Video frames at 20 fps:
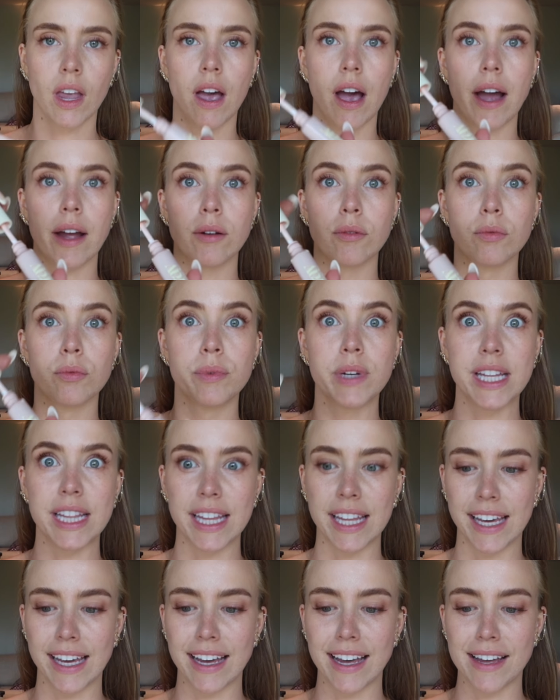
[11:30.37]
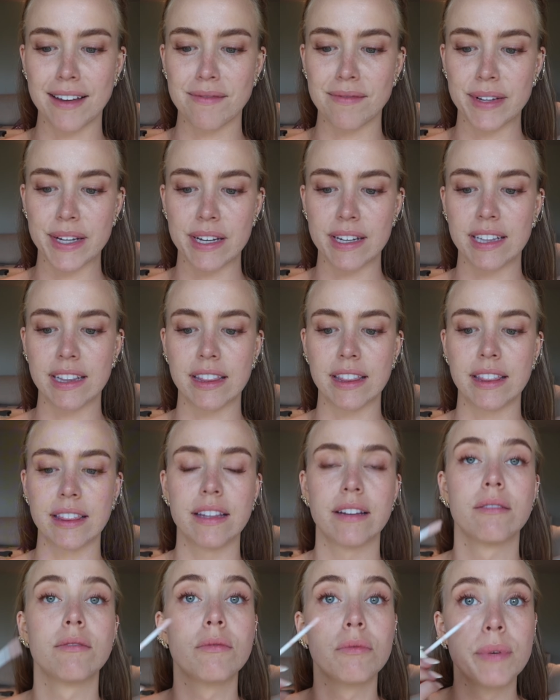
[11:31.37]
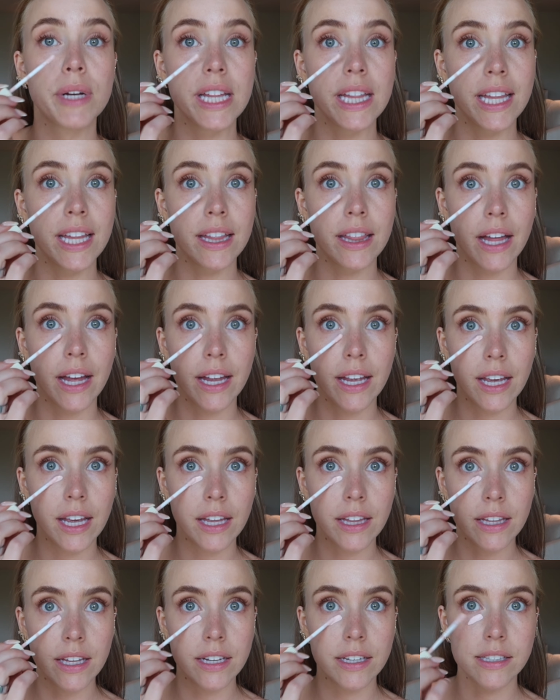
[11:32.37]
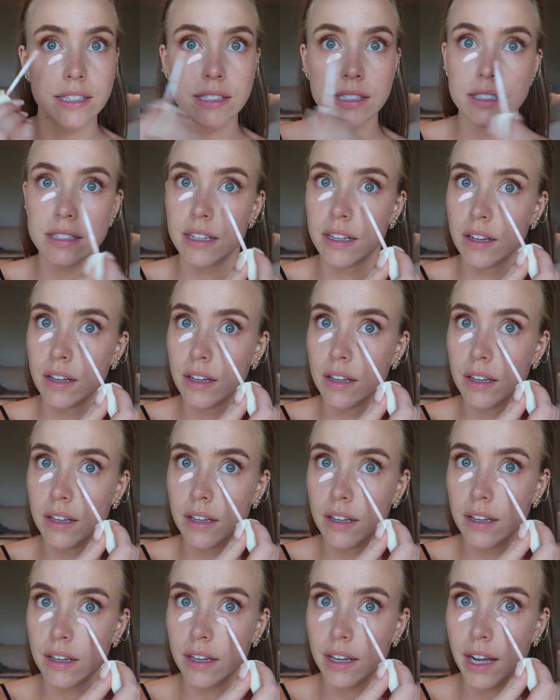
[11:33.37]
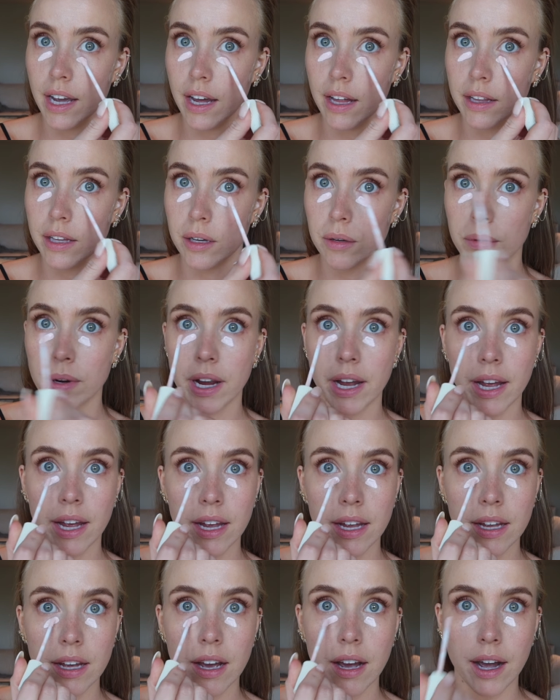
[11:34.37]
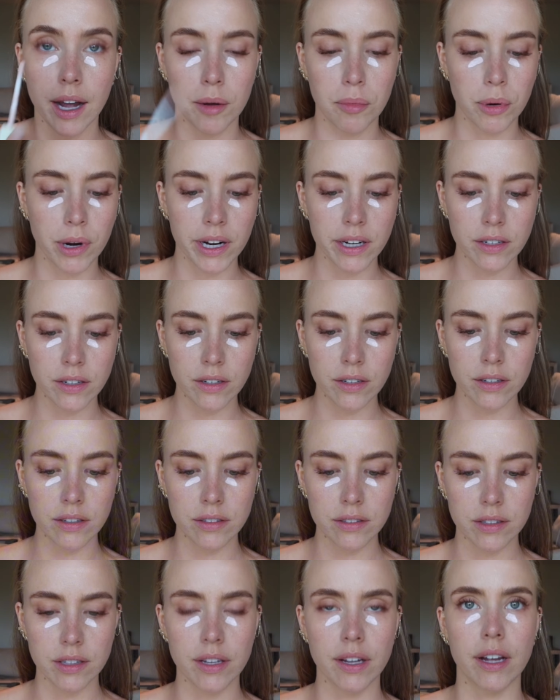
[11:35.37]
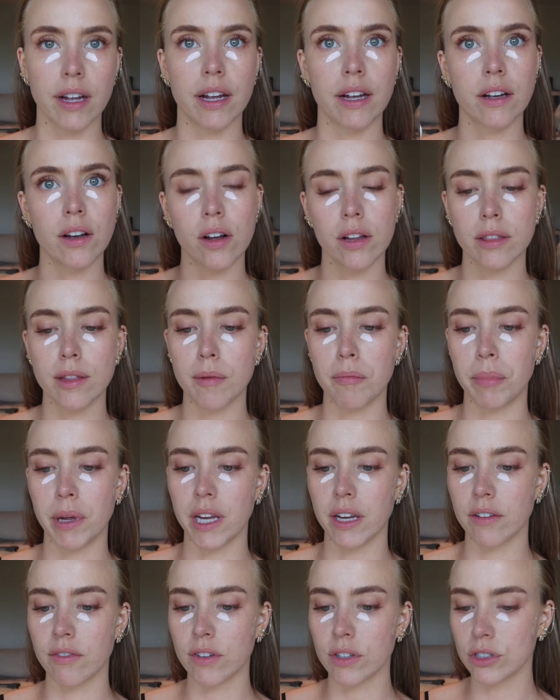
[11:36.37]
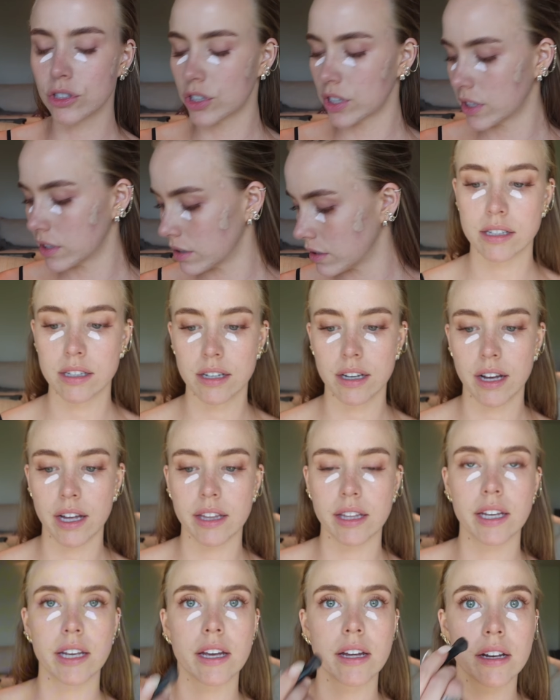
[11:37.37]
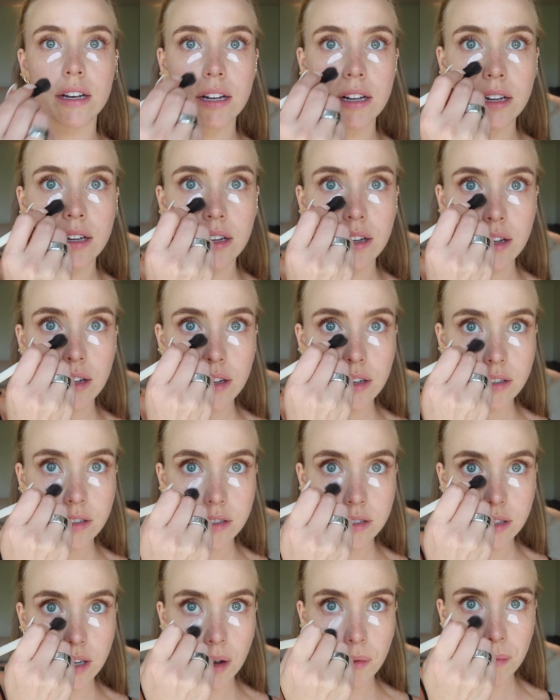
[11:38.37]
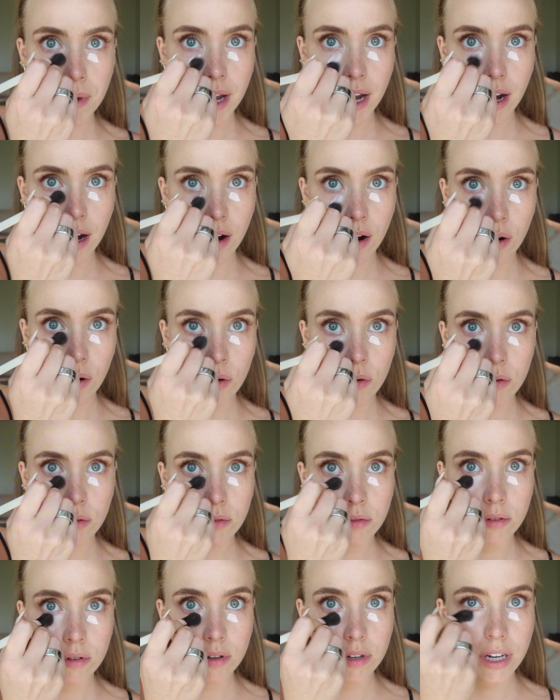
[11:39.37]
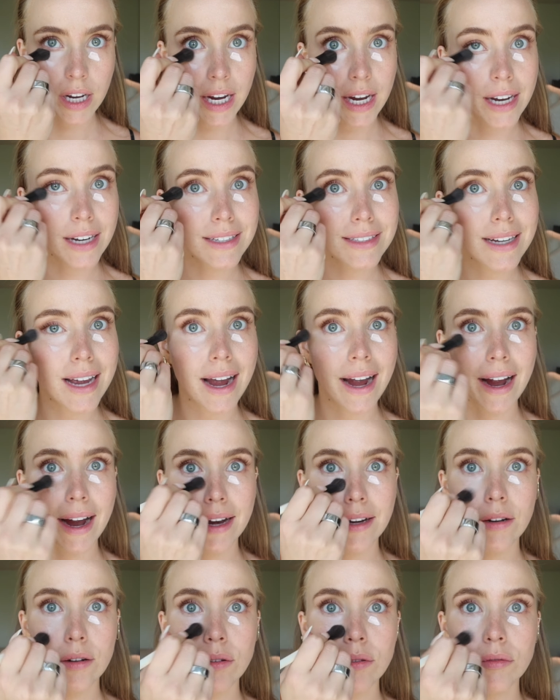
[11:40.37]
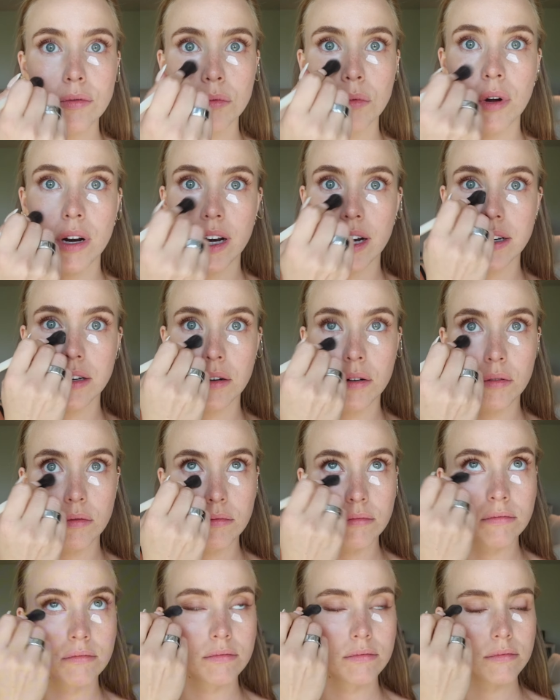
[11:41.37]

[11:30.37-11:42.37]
I really am really liking this Cali Ray eye brightener. I got the pink version. I think it somehow, and I don't love